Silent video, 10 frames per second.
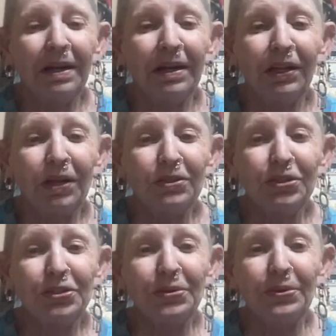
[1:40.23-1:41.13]

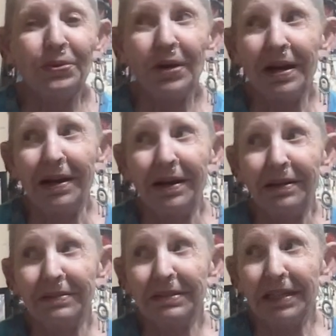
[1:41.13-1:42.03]
close to
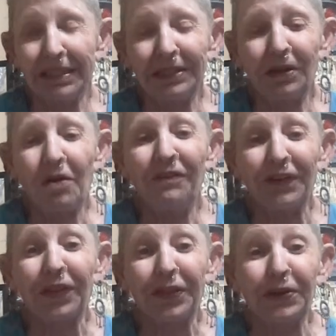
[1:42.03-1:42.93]
a little
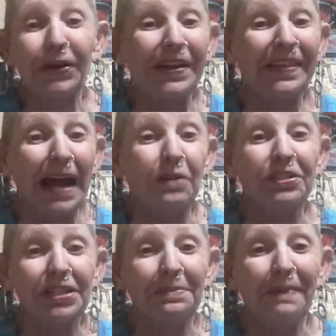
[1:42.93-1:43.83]
over
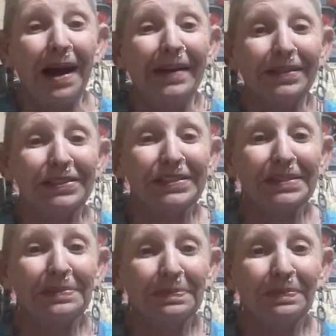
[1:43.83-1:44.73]
30,000 miles